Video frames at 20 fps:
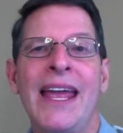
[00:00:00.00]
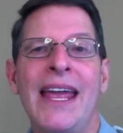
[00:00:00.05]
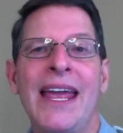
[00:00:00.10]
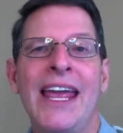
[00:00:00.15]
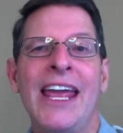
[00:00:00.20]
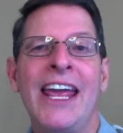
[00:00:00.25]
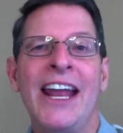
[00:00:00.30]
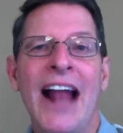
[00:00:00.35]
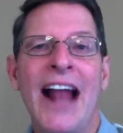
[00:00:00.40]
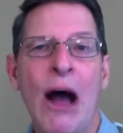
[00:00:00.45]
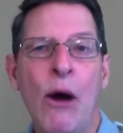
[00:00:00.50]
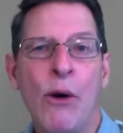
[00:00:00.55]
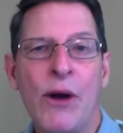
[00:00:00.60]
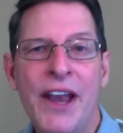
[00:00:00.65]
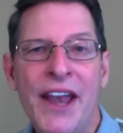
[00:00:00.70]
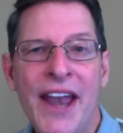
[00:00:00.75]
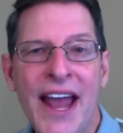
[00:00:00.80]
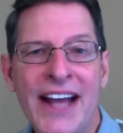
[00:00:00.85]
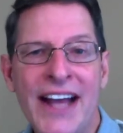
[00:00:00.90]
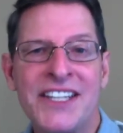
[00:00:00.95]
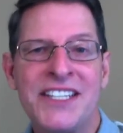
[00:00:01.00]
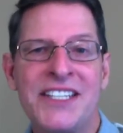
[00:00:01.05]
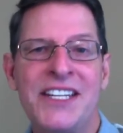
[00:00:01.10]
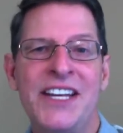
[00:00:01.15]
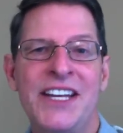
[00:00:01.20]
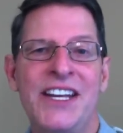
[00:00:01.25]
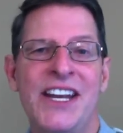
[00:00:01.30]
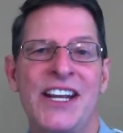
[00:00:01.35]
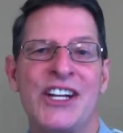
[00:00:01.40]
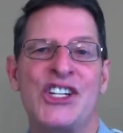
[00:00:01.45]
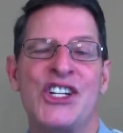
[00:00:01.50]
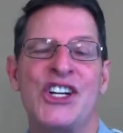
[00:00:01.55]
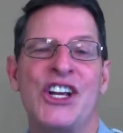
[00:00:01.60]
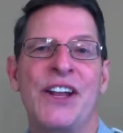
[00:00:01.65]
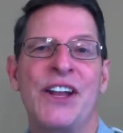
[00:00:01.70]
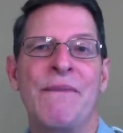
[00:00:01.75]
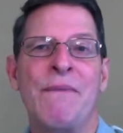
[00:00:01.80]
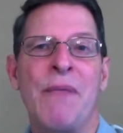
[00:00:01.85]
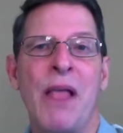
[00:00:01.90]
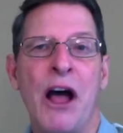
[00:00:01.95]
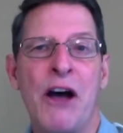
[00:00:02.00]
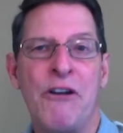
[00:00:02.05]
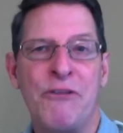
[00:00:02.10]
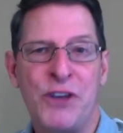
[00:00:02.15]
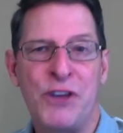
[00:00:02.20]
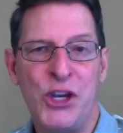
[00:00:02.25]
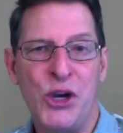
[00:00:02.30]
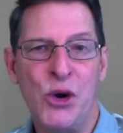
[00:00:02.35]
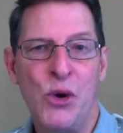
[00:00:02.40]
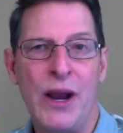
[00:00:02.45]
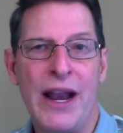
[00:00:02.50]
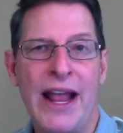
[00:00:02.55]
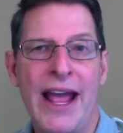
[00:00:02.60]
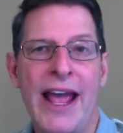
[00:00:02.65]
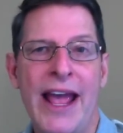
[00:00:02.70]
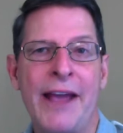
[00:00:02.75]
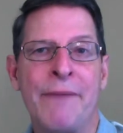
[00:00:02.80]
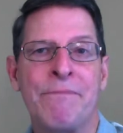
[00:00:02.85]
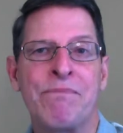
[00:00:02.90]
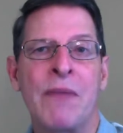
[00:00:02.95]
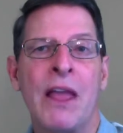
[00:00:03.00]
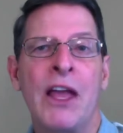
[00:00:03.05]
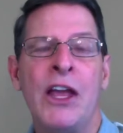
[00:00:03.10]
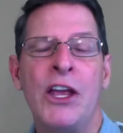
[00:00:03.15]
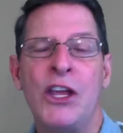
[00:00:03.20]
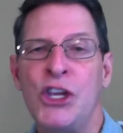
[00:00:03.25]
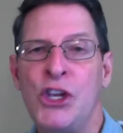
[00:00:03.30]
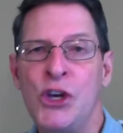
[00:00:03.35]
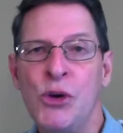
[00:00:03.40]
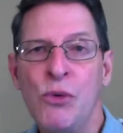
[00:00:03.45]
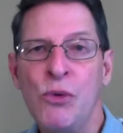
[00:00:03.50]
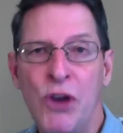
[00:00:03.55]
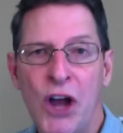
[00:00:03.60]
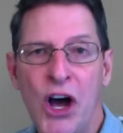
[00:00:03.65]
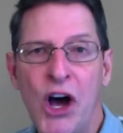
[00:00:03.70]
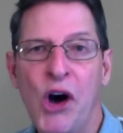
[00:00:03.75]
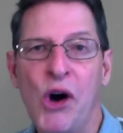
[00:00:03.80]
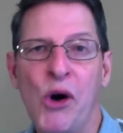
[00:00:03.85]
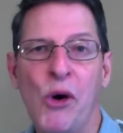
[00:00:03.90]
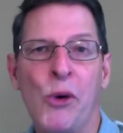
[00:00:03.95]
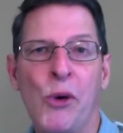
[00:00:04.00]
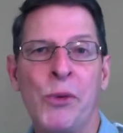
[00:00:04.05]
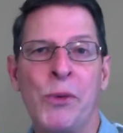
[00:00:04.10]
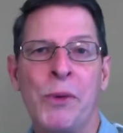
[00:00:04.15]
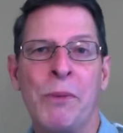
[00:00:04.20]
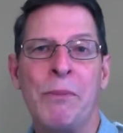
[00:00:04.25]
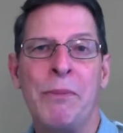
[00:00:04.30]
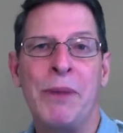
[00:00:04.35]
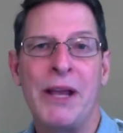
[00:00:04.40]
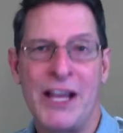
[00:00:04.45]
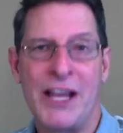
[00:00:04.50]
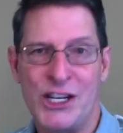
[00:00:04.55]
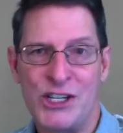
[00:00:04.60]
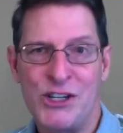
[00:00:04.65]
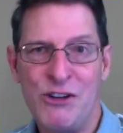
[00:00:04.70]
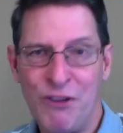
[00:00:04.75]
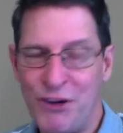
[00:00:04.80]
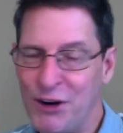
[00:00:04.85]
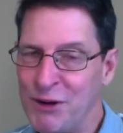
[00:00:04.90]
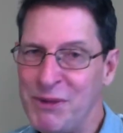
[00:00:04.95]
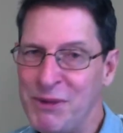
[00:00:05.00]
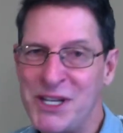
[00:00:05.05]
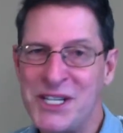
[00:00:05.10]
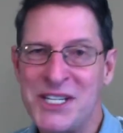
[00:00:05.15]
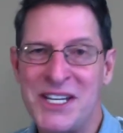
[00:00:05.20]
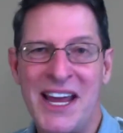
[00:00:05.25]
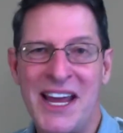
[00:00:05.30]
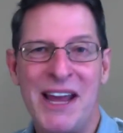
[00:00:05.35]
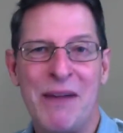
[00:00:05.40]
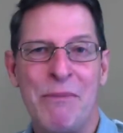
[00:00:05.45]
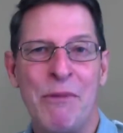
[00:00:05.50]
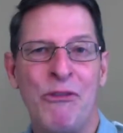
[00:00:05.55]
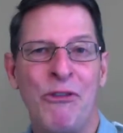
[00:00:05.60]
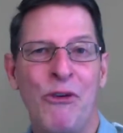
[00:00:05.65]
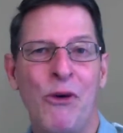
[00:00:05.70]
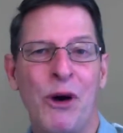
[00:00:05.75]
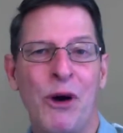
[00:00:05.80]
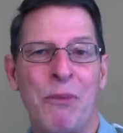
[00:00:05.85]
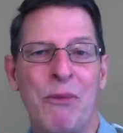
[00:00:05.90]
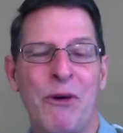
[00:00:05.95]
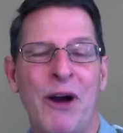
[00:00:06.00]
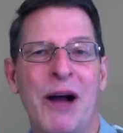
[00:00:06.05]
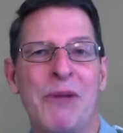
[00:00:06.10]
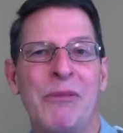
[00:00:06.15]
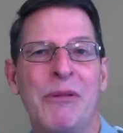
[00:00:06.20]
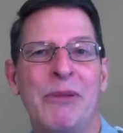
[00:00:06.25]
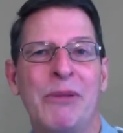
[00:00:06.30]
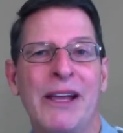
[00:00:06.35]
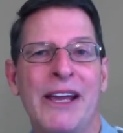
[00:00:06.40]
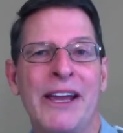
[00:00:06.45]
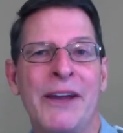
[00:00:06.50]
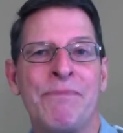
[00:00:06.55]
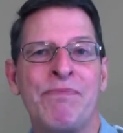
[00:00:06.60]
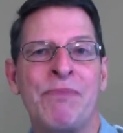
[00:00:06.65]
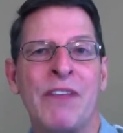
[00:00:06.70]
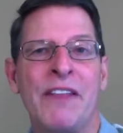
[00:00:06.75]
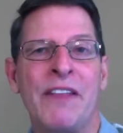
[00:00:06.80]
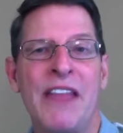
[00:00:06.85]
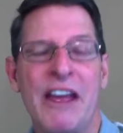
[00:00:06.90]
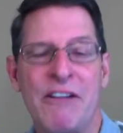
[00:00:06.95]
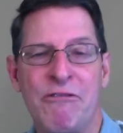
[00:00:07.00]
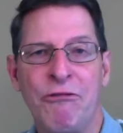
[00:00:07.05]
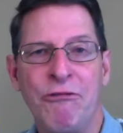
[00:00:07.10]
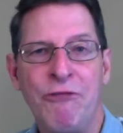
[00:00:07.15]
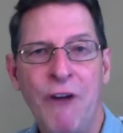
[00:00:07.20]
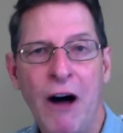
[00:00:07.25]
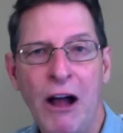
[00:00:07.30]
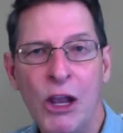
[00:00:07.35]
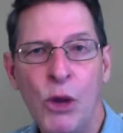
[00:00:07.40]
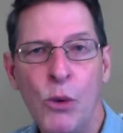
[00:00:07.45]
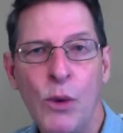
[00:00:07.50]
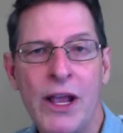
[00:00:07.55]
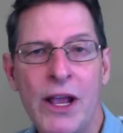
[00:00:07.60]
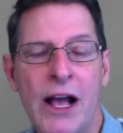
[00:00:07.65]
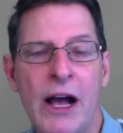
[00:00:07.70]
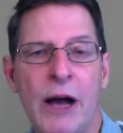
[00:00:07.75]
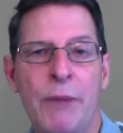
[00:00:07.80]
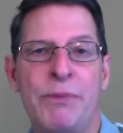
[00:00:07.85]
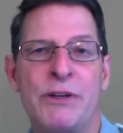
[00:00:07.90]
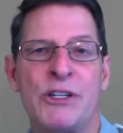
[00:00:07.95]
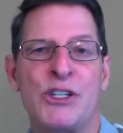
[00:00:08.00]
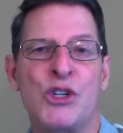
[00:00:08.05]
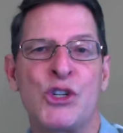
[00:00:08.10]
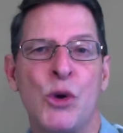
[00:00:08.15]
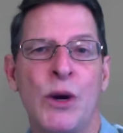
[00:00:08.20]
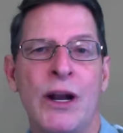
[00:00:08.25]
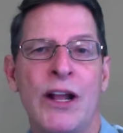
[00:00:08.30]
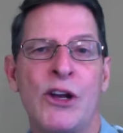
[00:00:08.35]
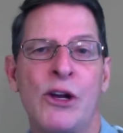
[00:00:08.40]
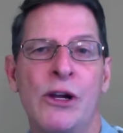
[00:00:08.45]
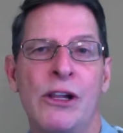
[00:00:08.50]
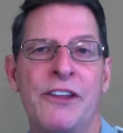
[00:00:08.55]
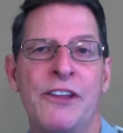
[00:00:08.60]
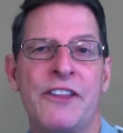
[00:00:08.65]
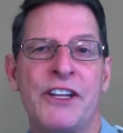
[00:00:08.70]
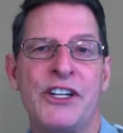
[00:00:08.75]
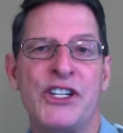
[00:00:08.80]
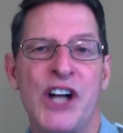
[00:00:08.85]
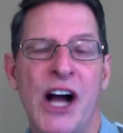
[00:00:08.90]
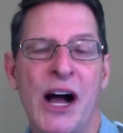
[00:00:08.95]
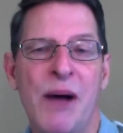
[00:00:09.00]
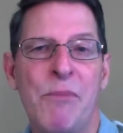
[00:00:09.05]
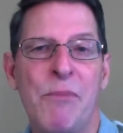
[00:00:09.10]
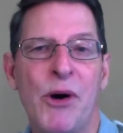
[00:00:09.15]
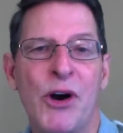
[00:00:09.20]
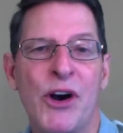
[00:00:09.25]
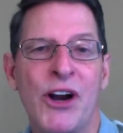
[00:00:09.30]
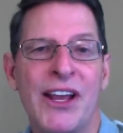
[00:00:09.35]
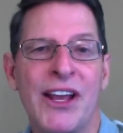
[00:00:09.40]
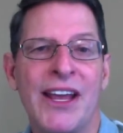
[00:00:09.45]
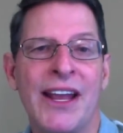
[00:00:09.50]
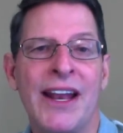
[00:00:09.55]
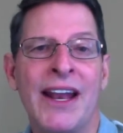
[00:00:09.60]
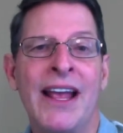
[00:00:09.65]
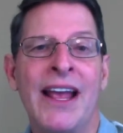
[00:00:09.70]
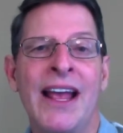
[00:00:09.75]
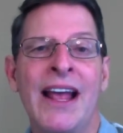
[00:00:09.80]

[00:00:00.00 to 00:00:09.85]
In our next edition of Q&A, you know, because you've heard me say it before probably, that following up is critical in the job market.